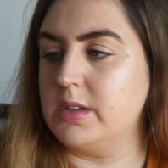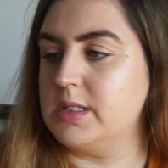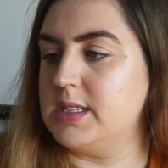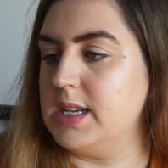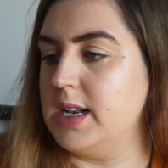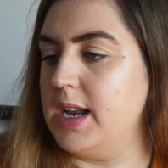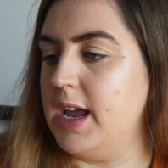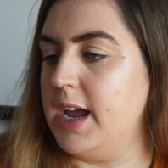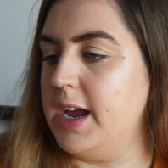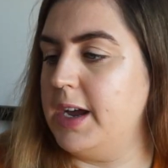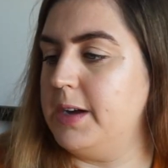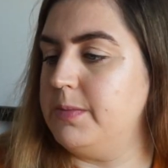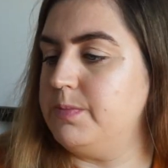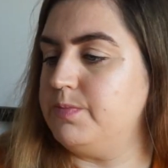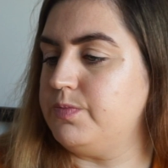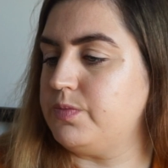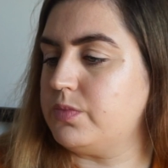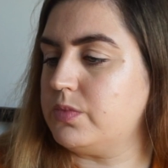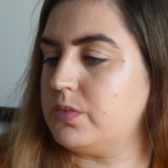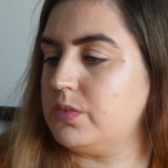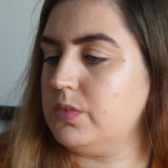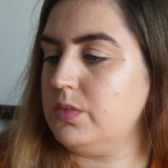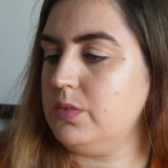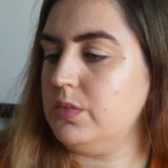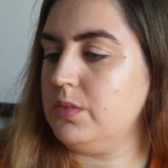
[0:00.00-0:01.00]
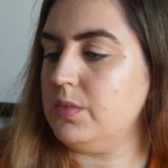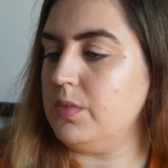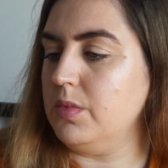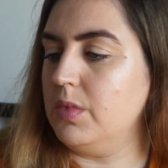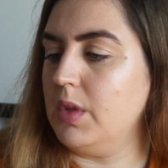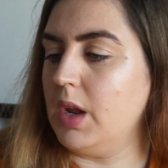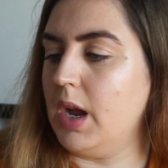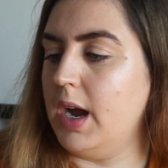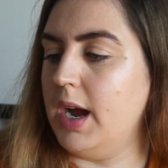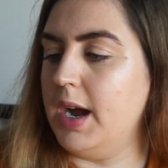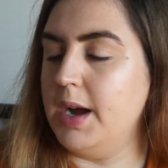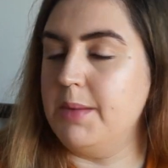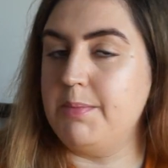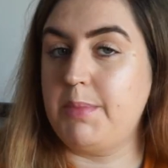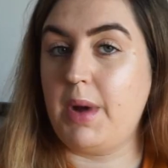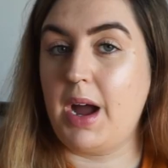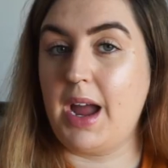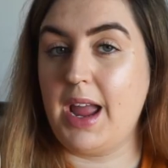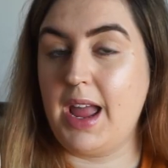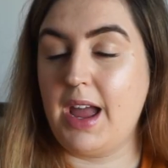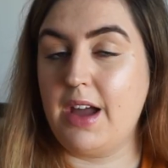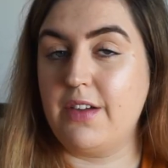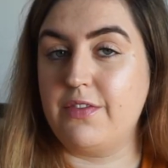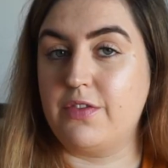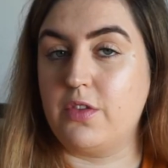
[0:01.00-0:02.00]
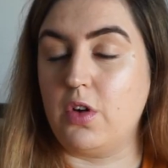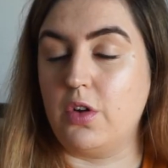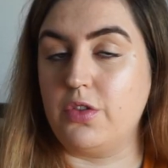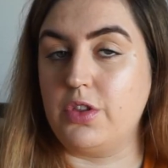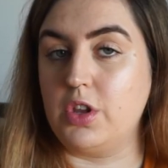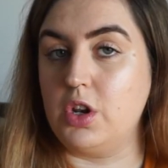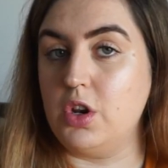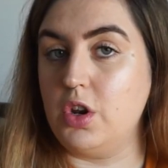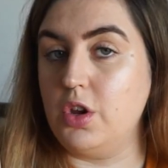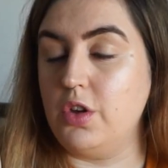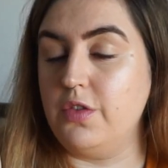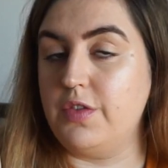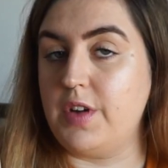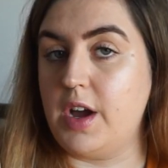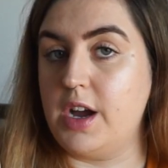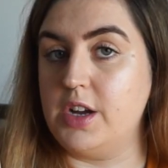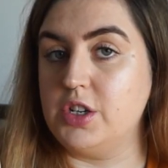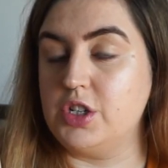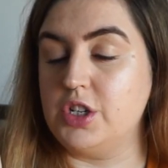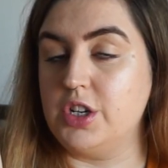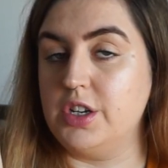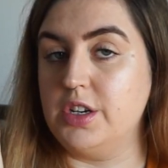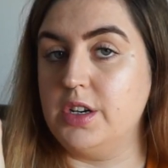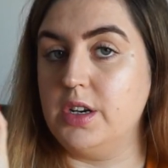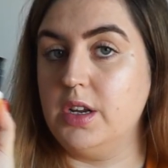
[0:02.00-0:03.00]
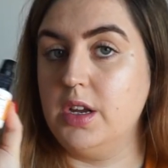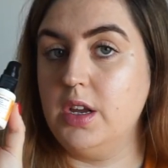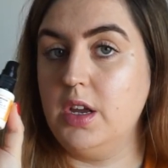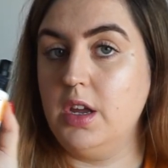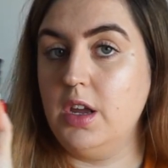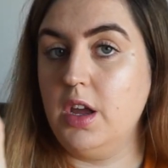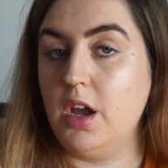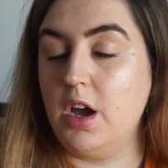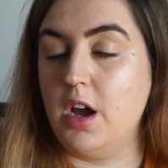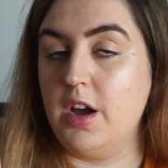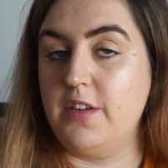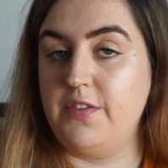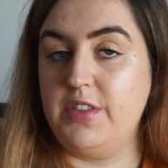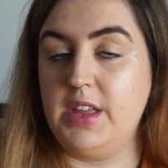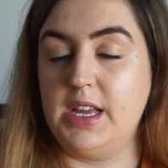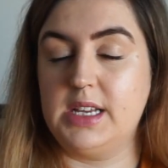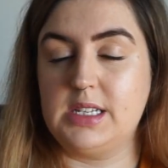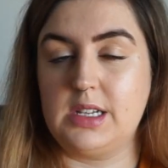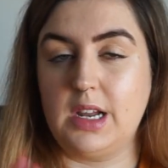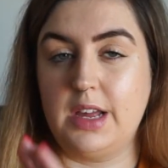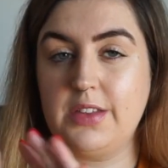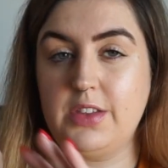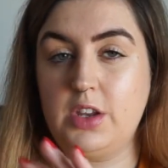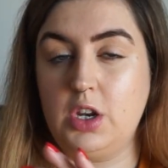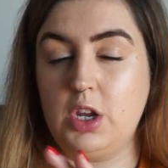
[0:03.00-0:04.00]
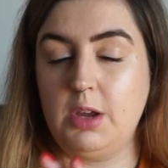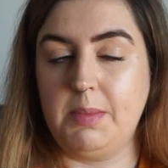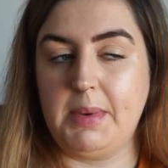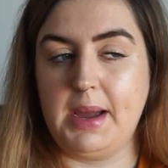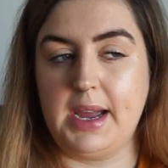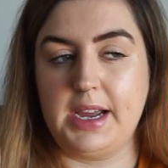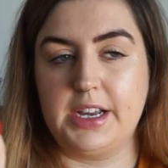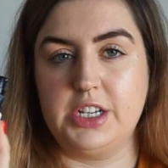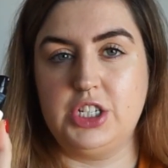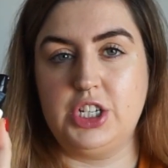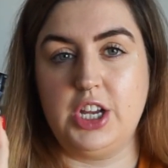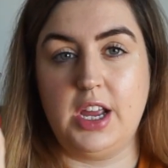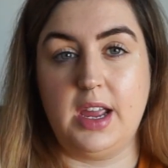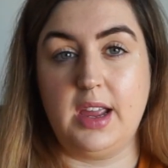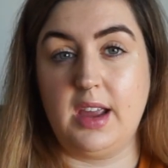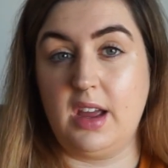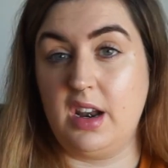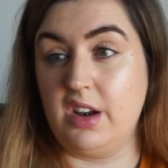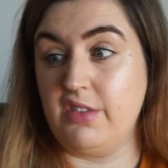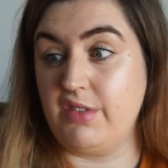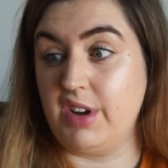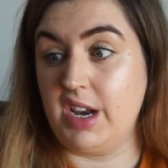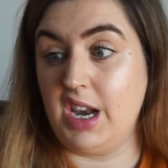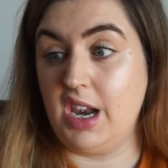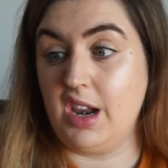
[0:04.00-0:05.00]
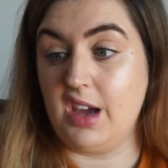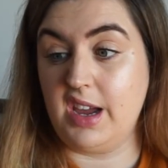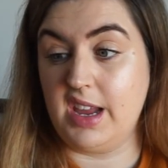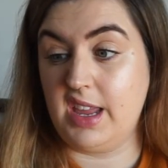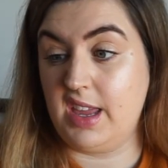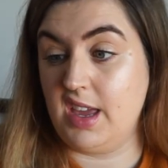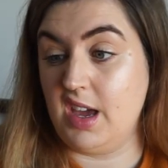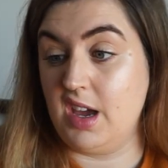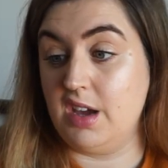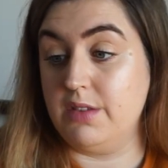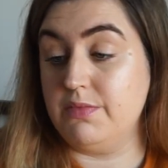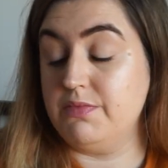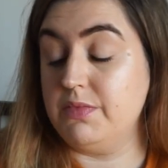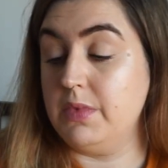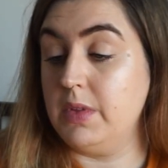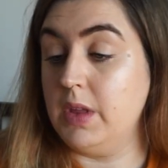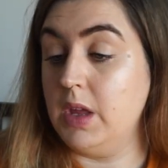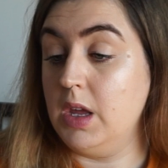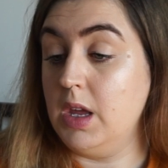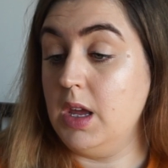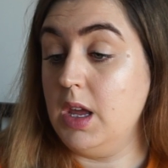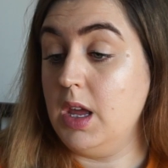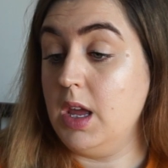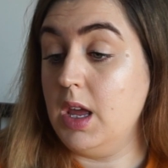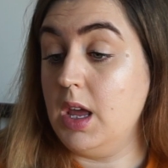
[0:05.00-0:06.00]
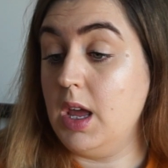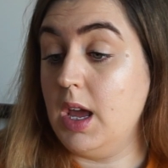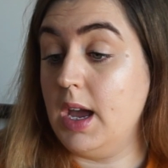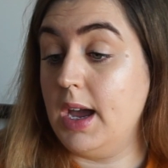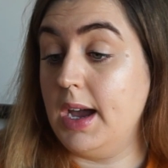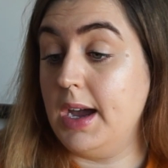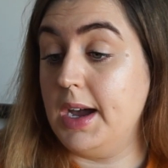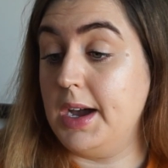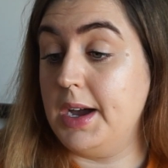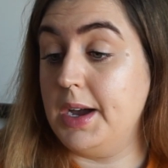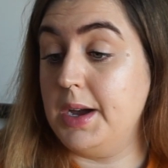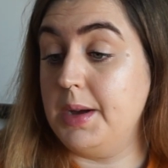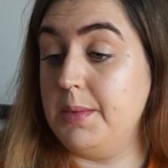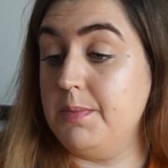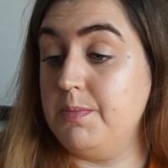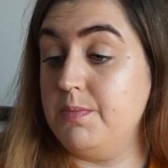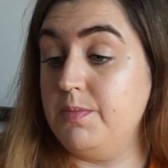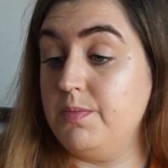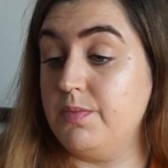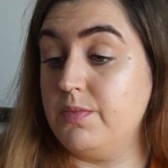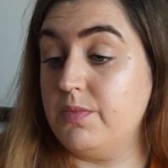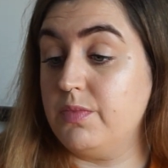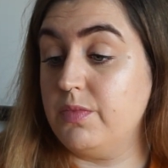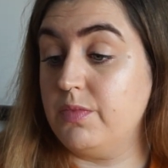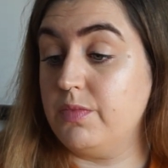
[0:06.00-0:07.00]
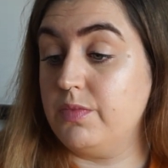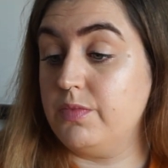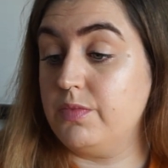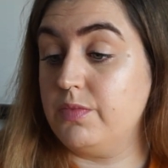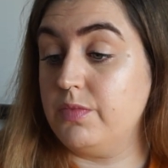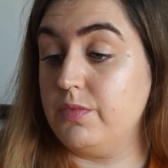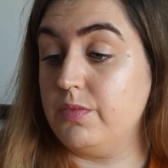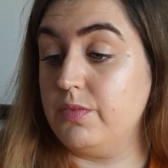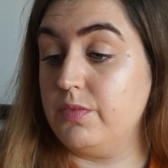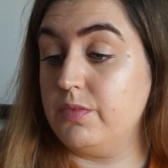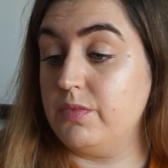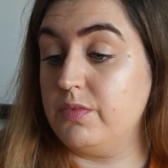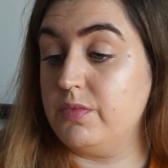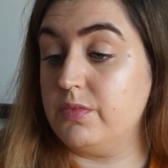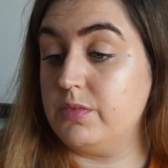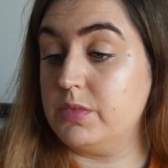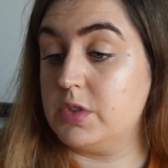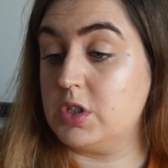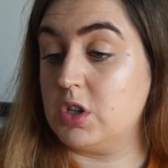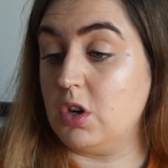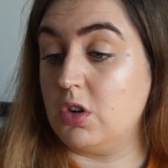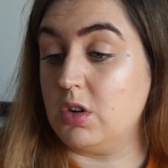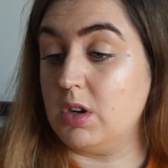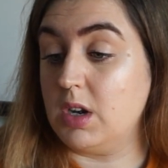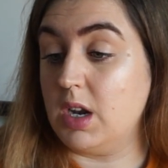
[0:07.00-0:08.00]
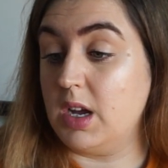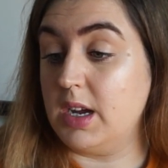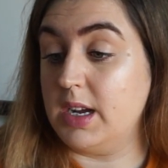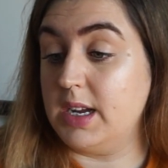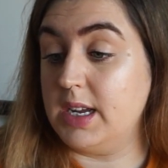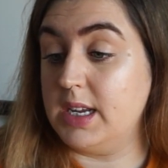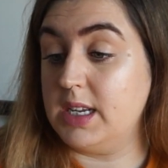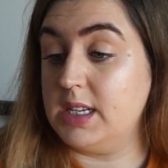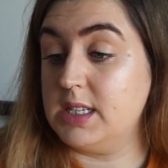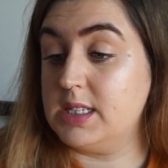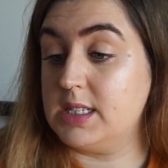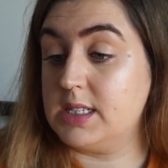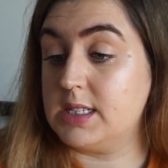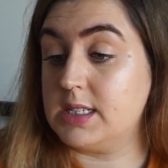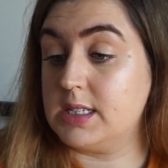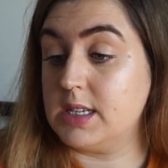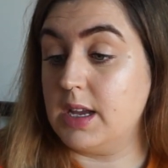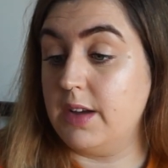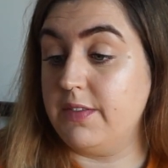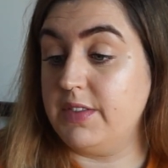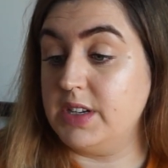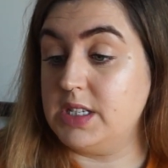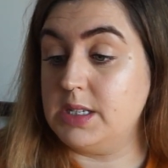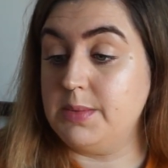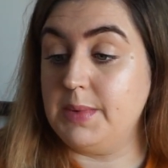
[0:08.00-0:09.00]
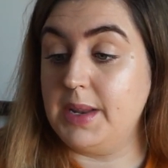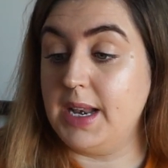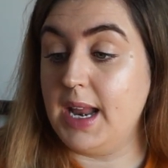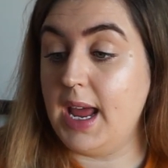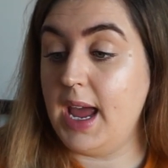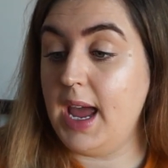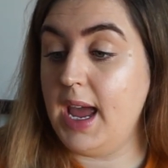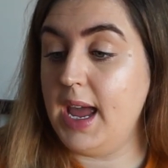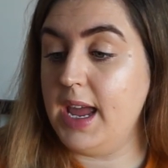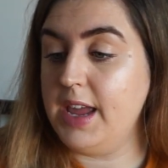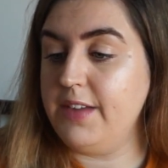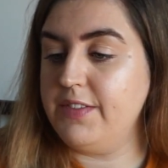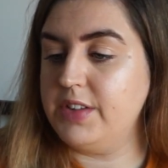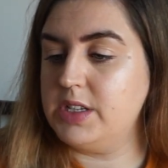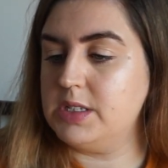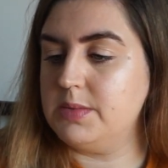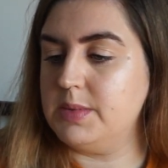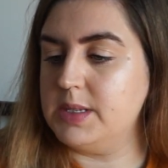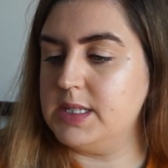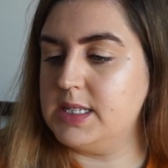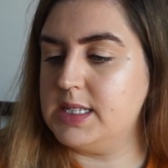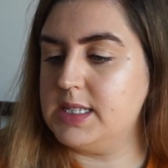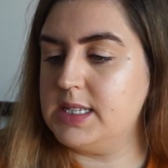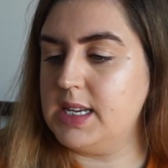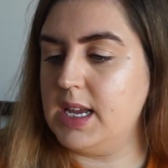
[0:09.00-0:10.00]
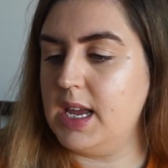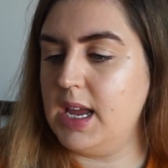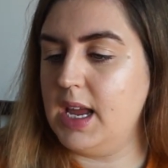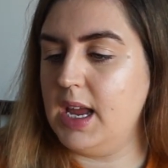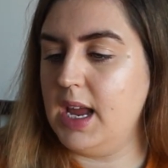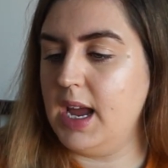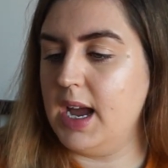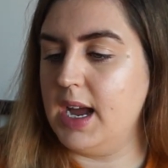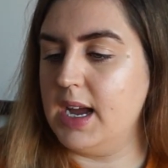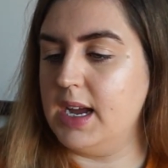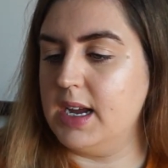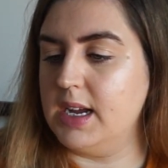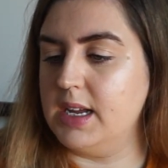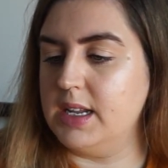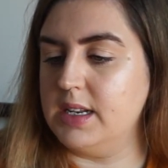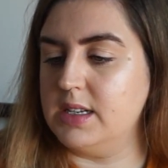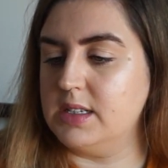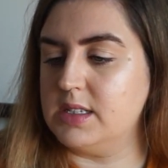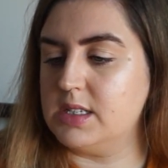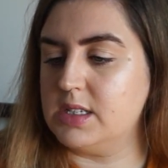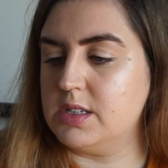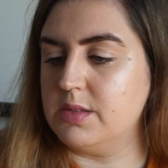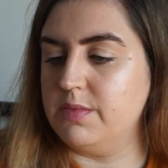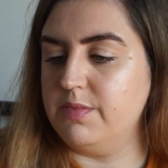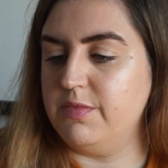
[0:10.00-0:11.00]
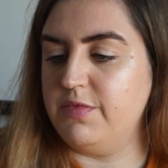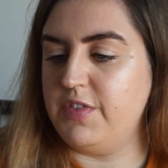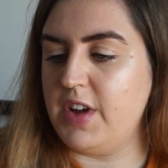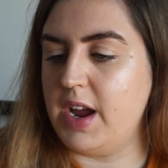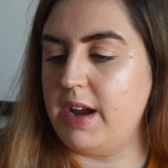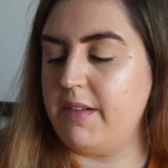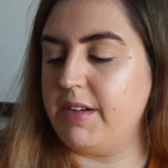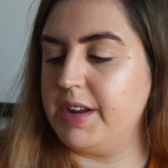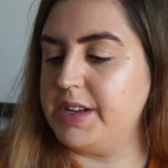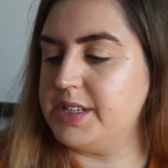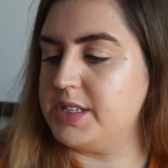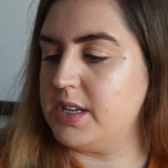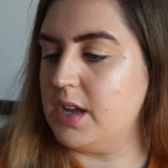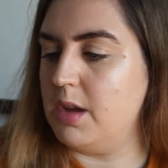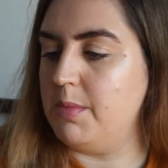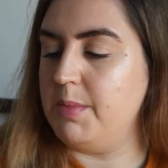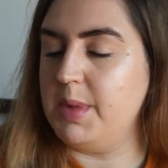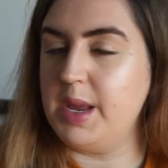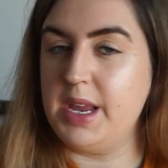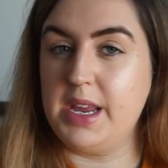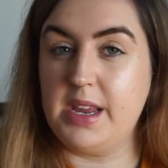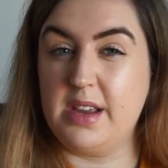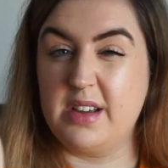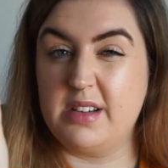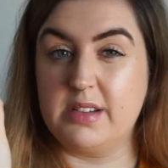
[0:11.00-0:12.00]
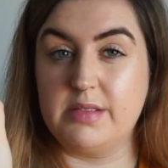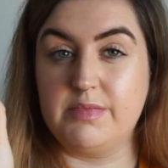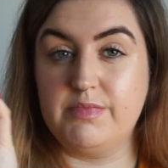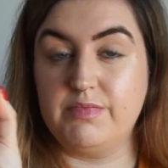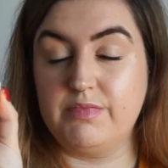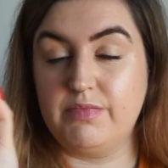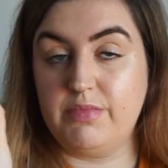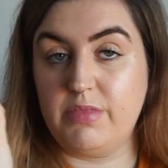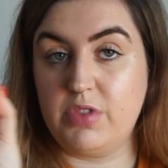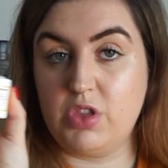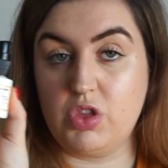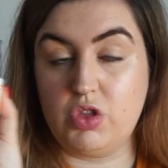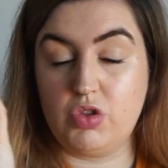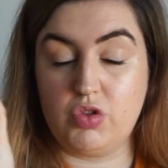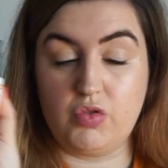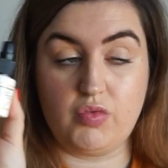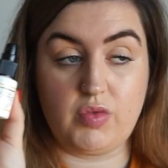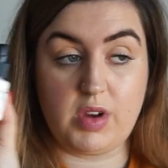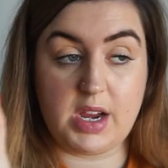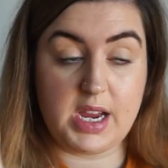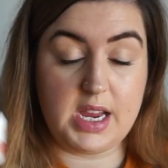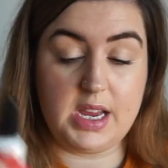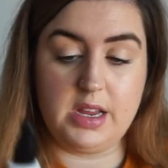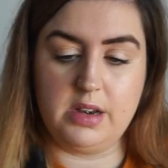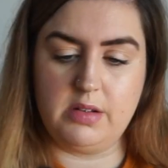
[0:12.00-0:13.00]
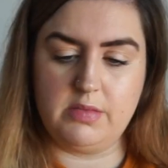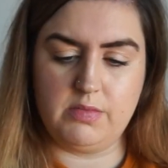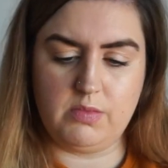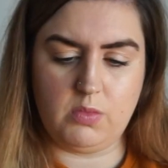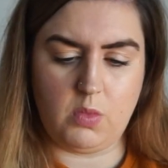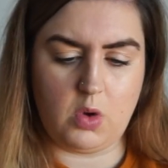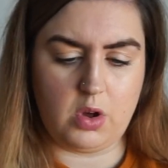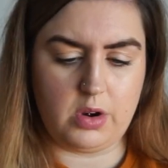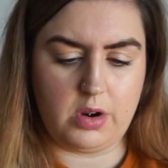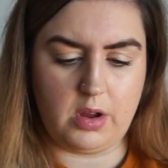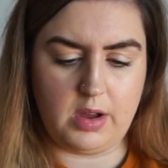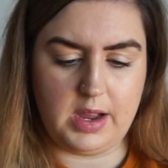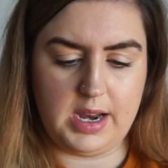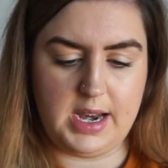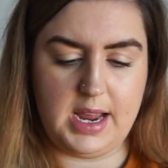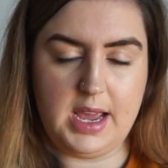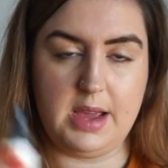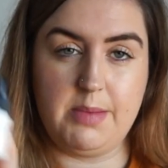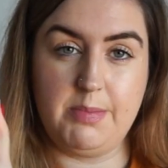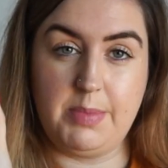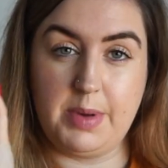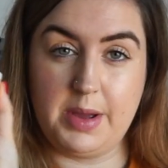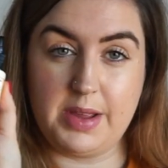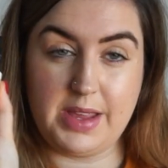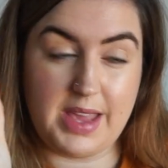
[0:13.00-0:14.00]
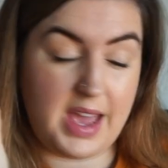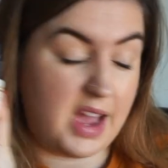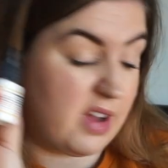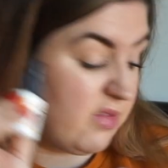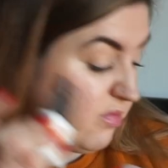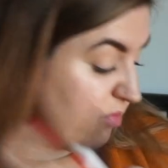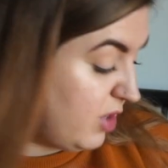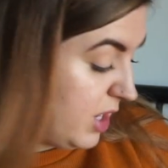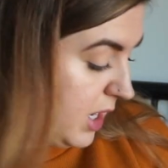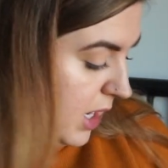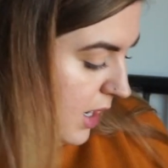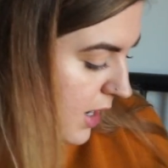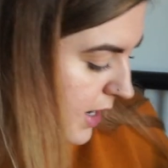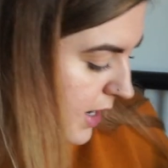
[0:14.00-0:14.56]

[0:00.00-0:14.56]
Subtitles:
in here. But I have got the new version of this, like the new packaging, and I really like it. It's got nice vitamin A, vitamin C, and some various omega-3 and whatnot in it, but yeah, really like